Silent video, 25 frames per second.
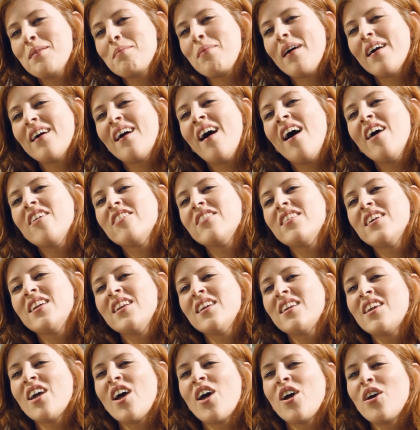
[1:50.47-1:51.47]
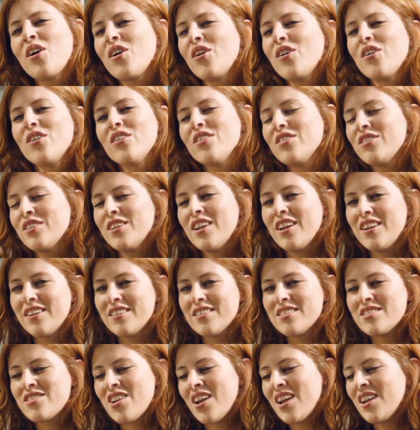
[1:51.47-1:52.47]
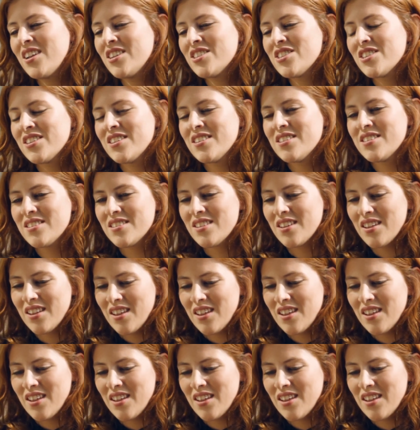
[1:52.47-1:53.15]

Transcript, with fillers: But I can't really go to a load of strangers.